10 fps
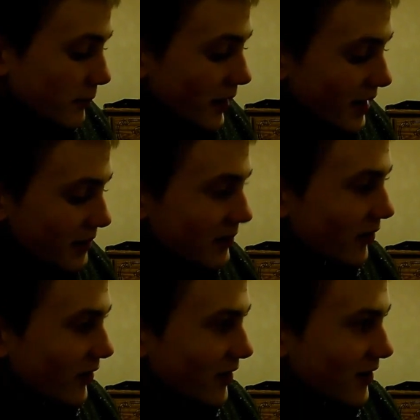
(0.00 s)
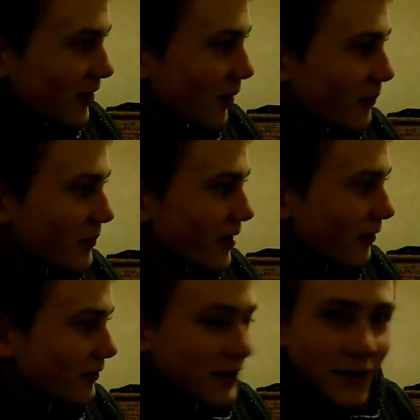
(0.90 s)
Bodybuilding
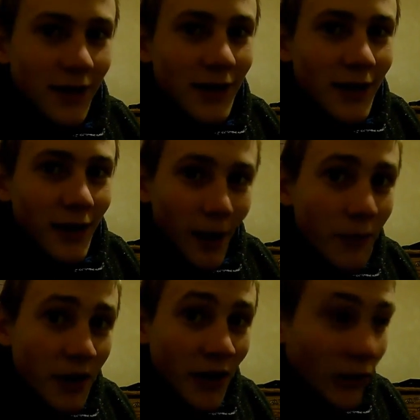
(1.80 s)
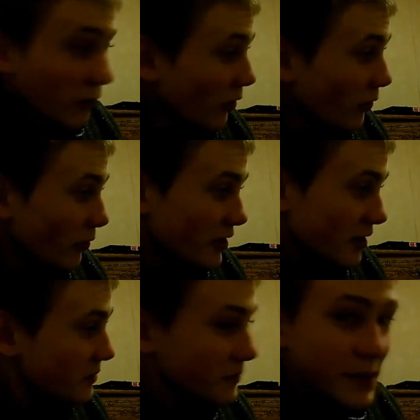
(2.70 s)
dumbbells. I bet you could throw those
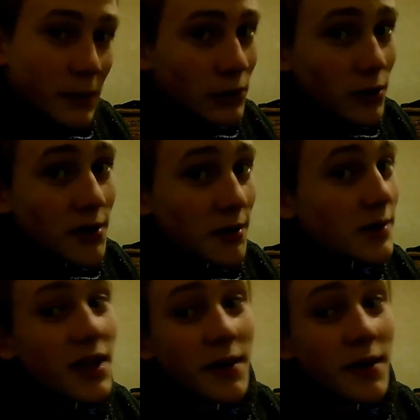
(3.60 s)
at some people and do some